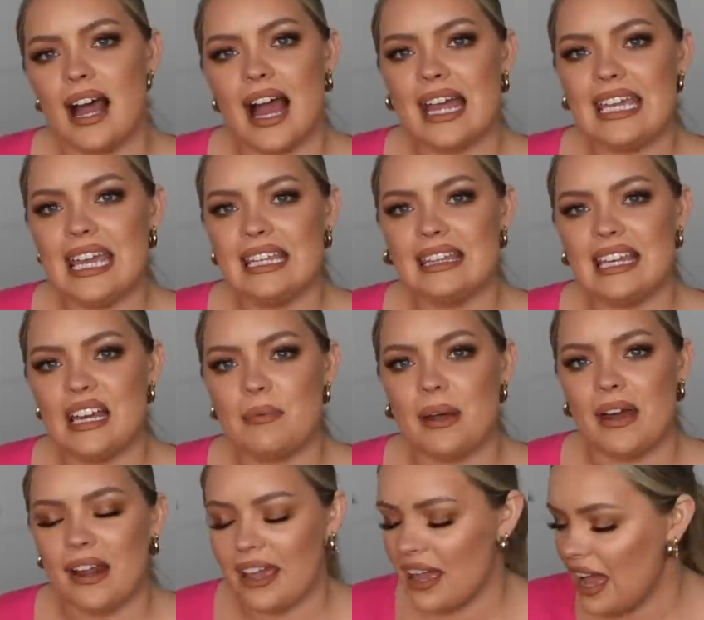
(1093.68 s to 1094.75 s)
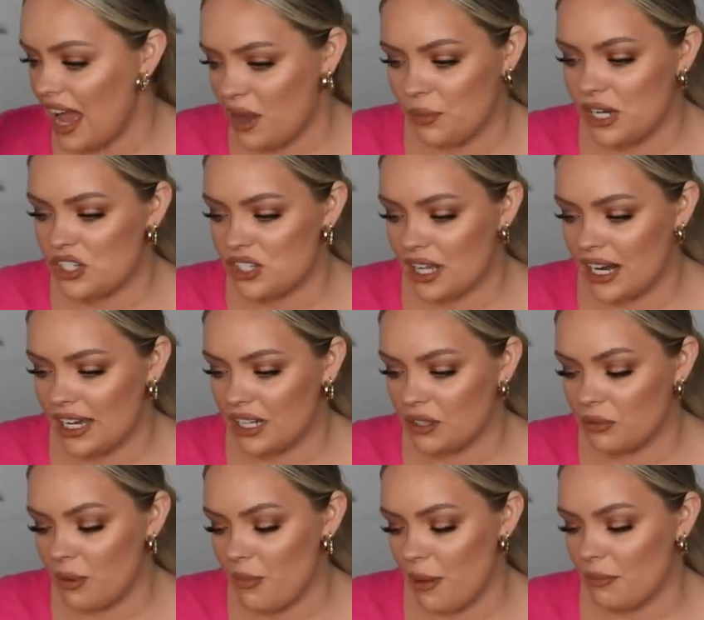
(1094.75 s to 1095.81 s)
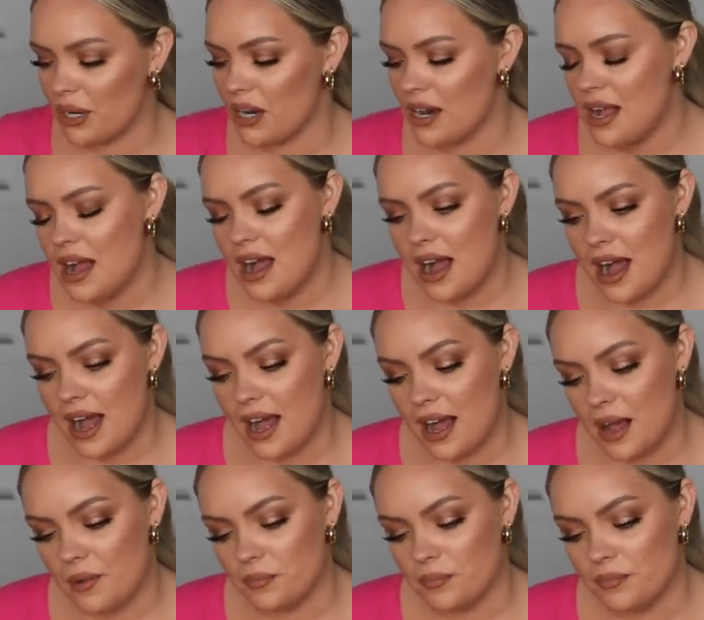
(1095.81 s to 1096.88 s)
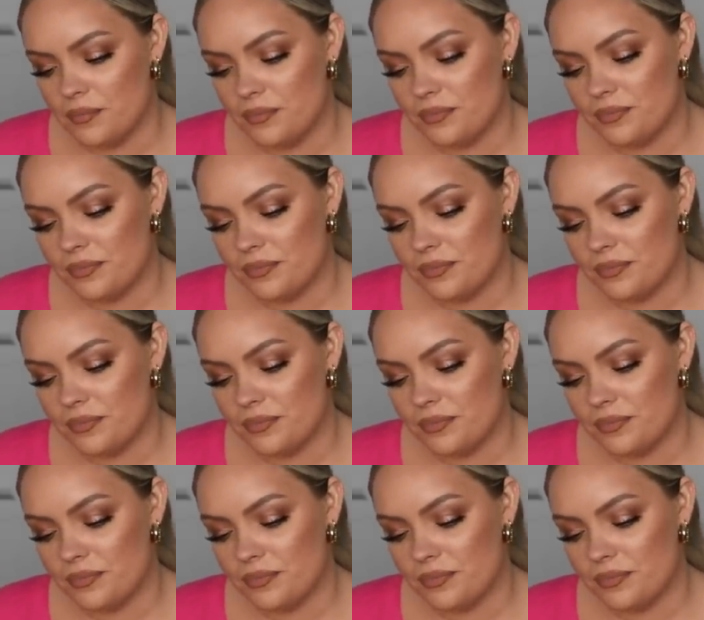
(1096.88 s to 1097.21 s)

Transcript: i can't think about it i wish that i could remember um,